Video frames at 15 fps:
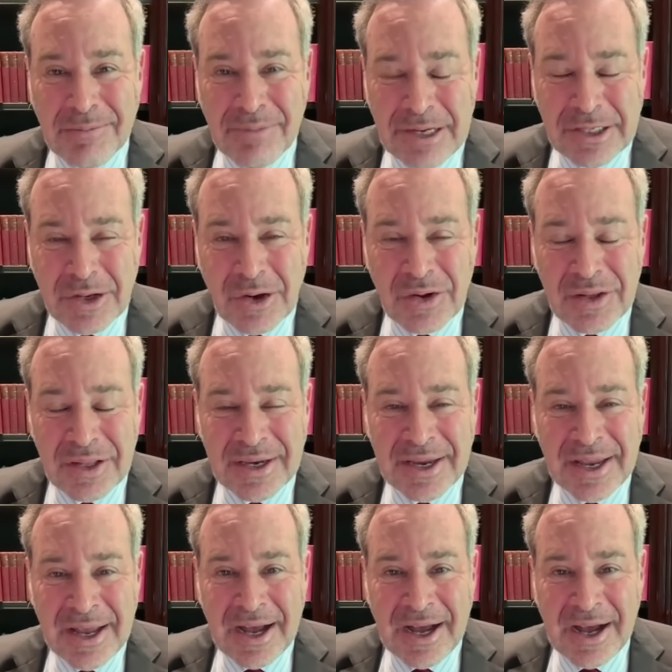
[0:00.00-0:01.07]
be stolen.
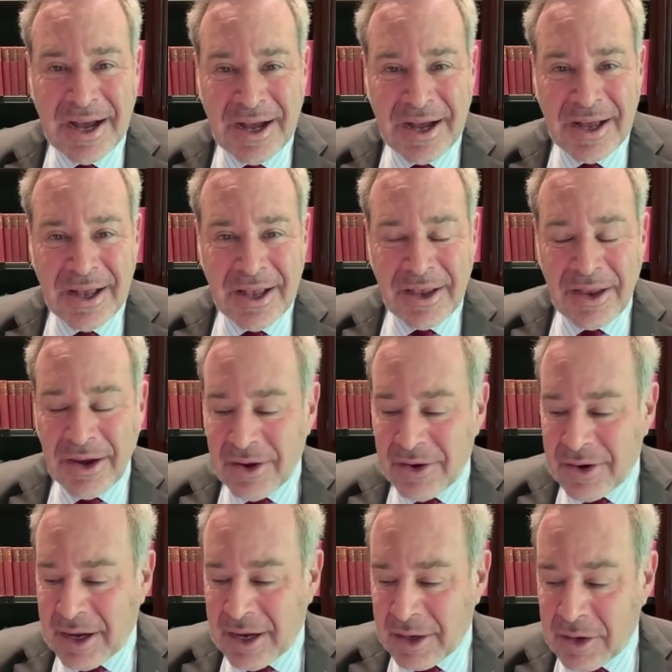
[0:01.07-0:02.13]

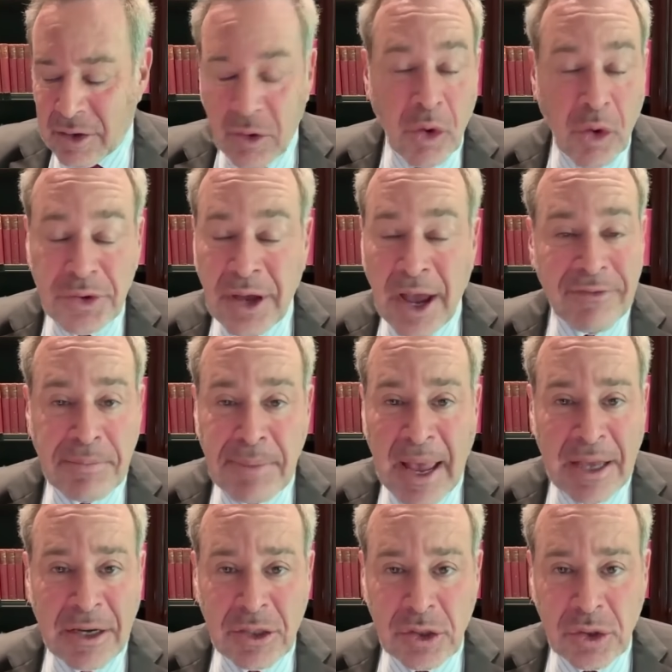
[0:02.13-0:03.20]
Gold you have to
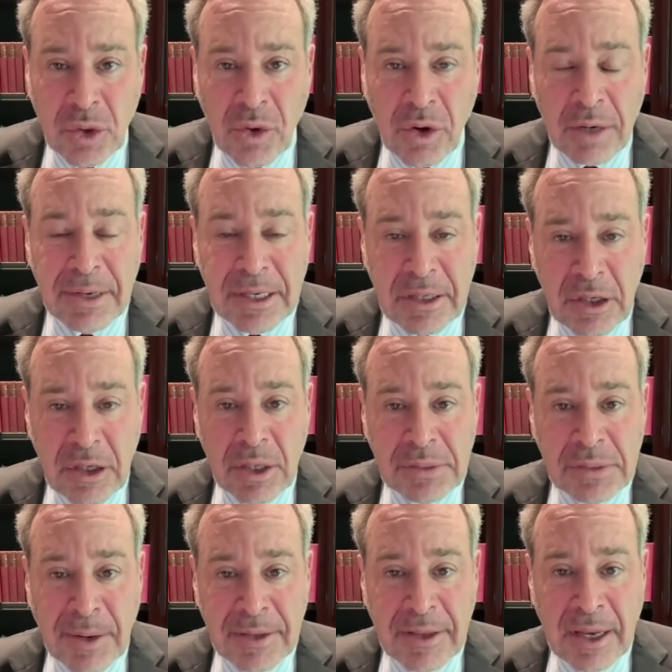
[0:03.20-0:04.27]
pay to store. But the U.S.
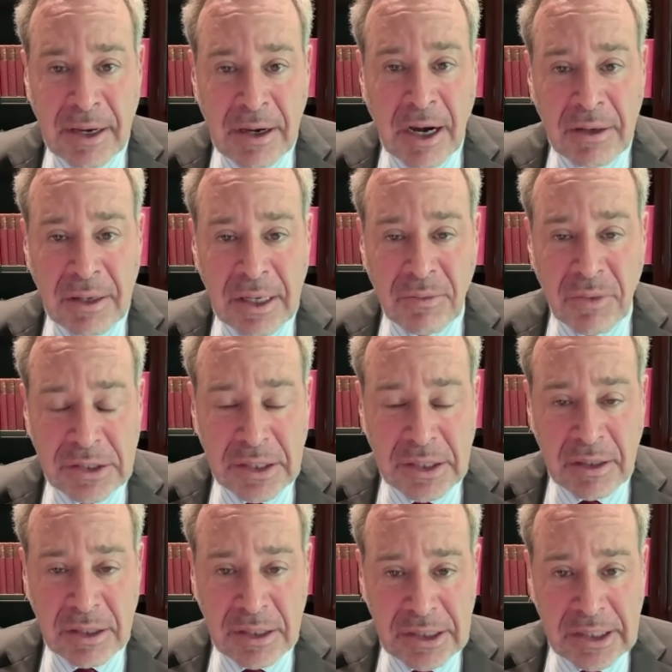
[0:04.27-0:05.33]
bond, not only was
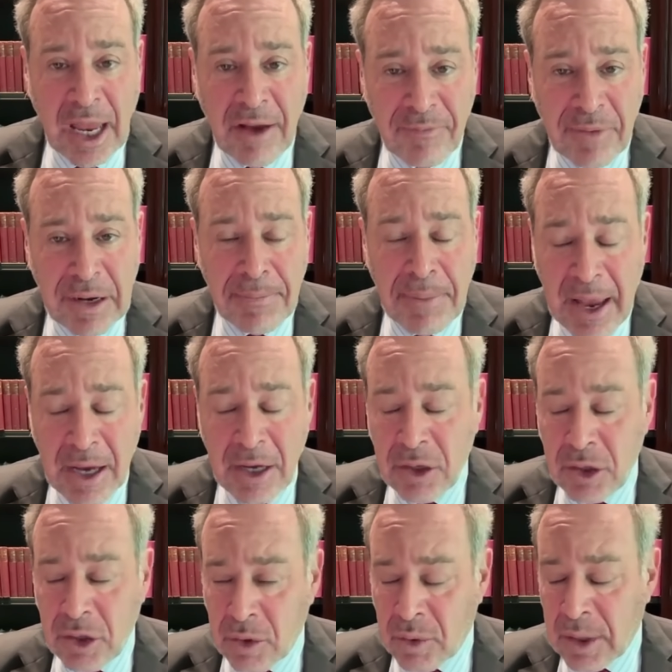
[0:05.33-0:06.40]
it safe, but it paid
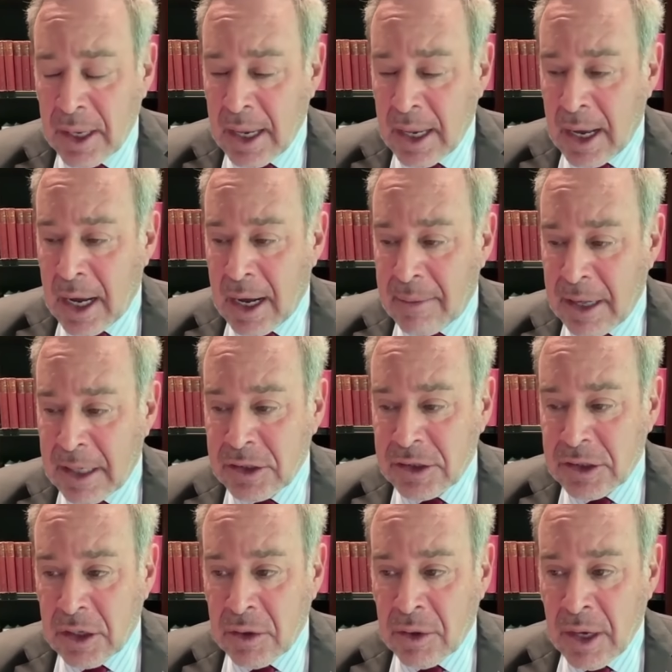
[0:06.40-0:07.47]
you. And
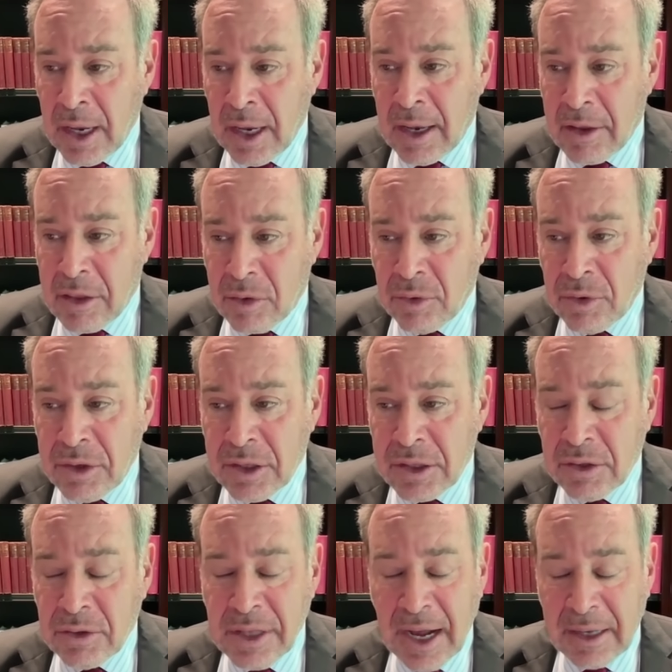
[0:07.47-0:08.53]
so through the
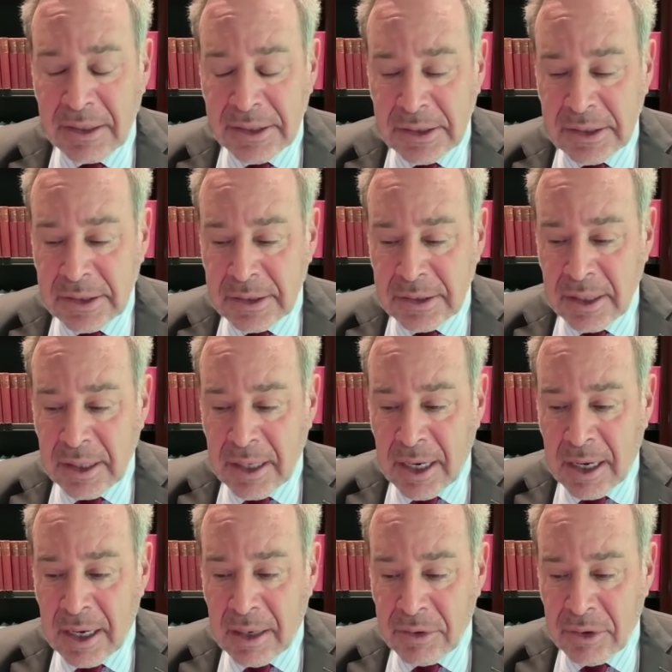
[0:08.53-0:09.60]
2000s,
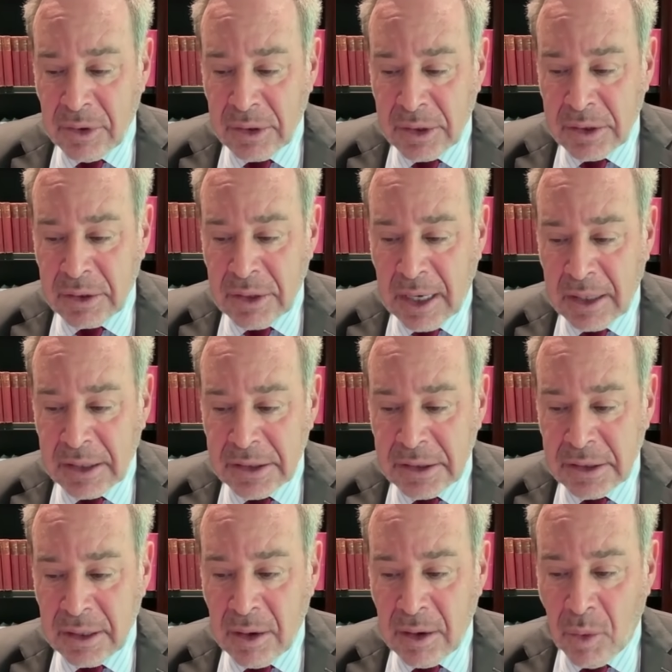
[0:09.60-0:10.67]
the early 2000s,
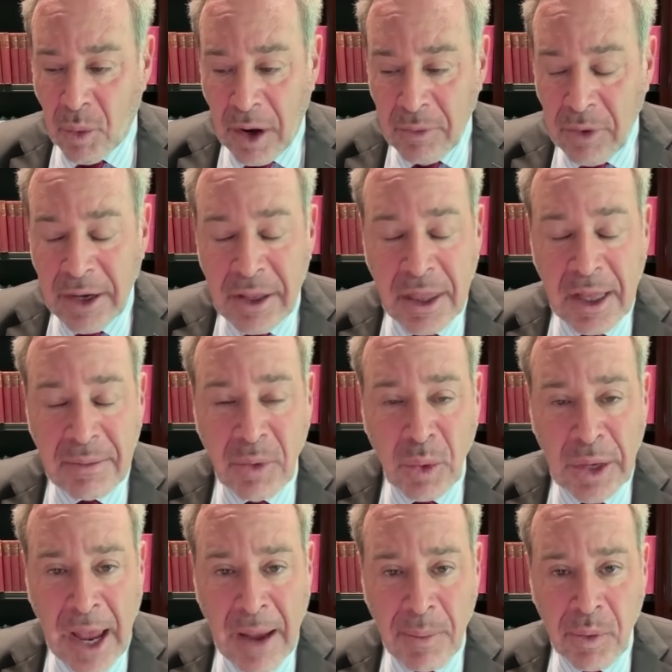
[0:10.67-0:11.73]
one way to think about what
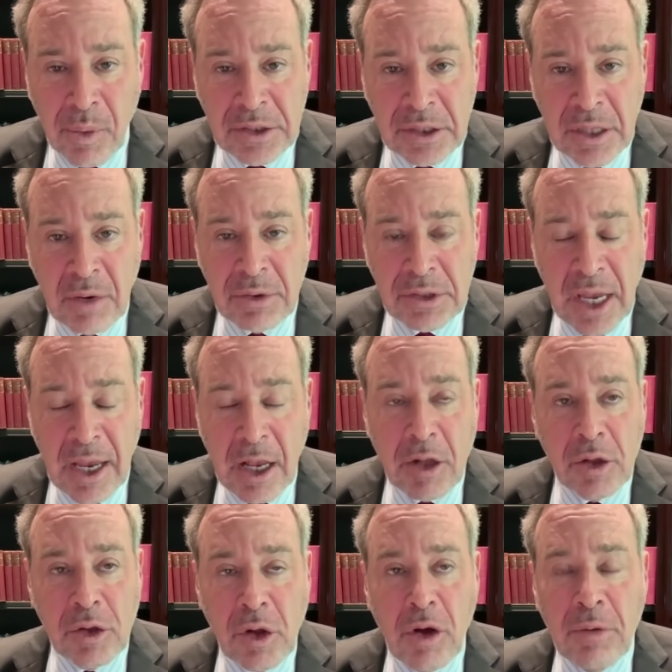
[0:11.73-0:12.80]
happened was there was a
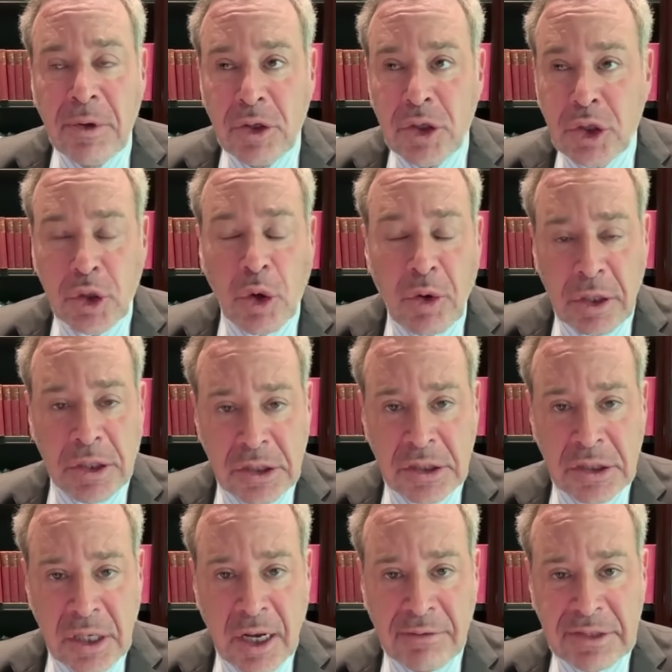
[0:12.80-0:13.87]
global
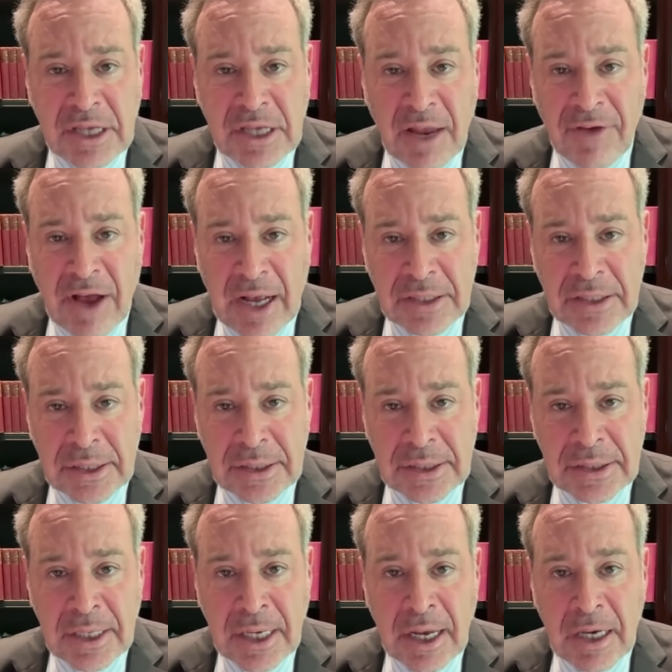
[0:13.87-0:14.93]
shortage of safe
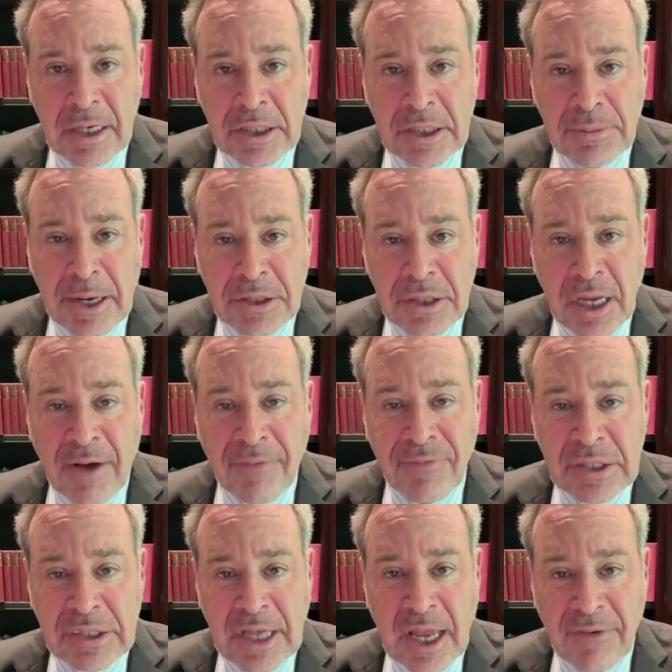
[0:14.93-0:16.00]
assets, and especially of
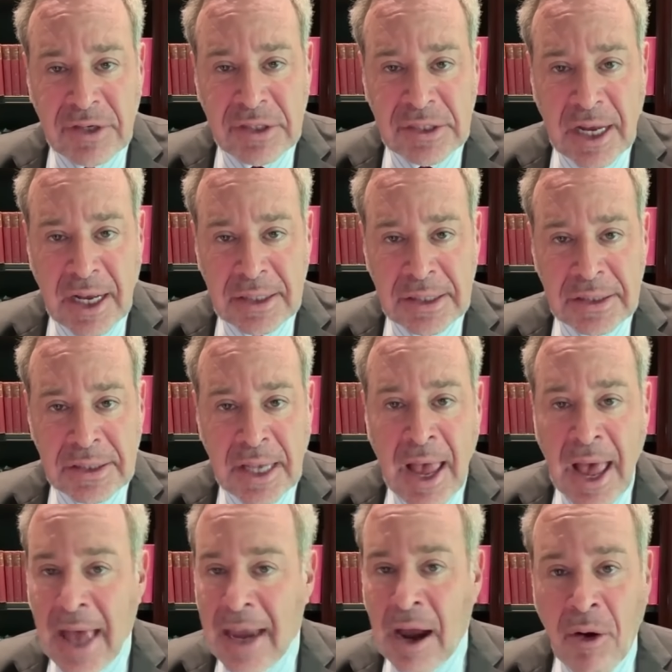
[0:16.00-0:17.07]
the safest assets.
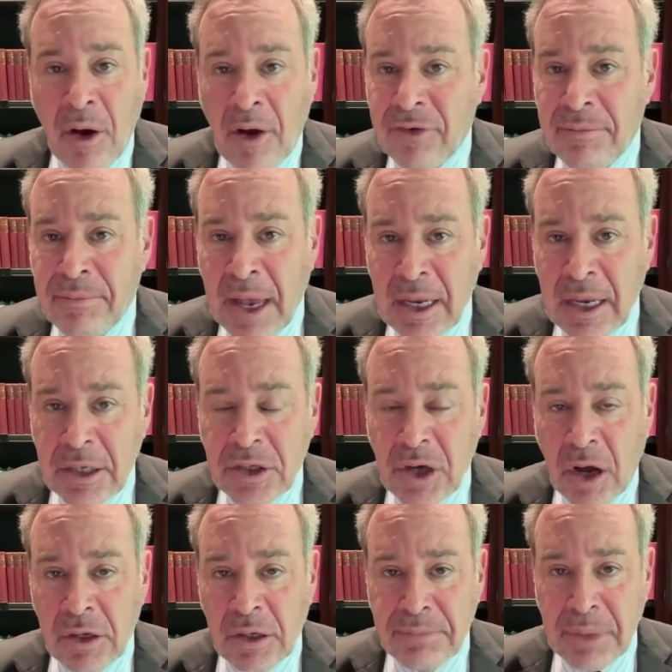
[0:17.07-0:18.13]
And however many
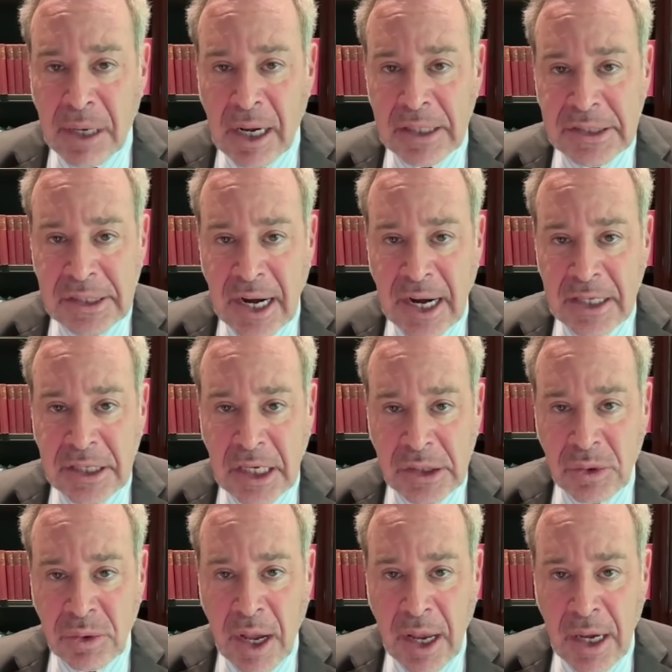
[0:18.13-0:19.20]
dollar bonds the United States
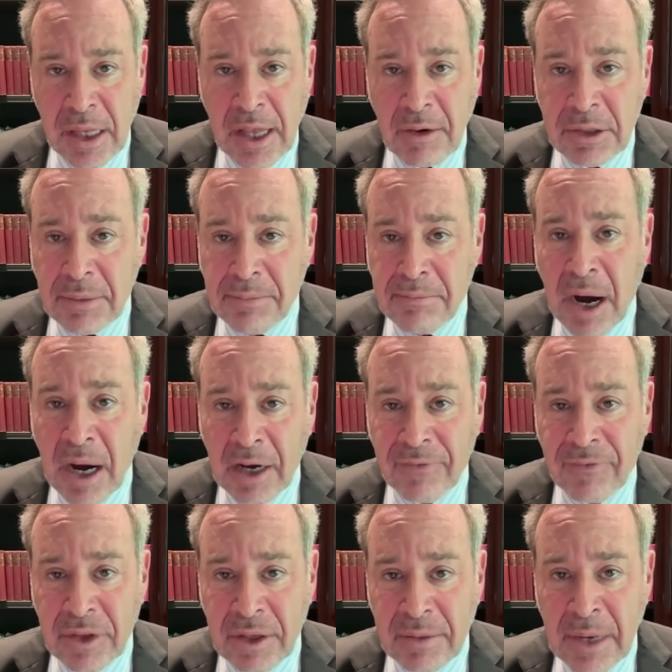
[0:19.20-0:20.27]
created, there was a market
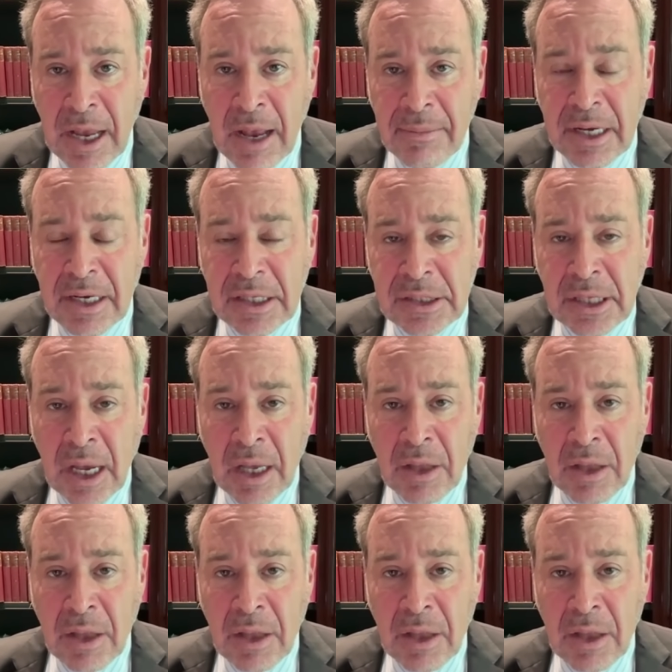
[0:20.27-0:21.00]
for them because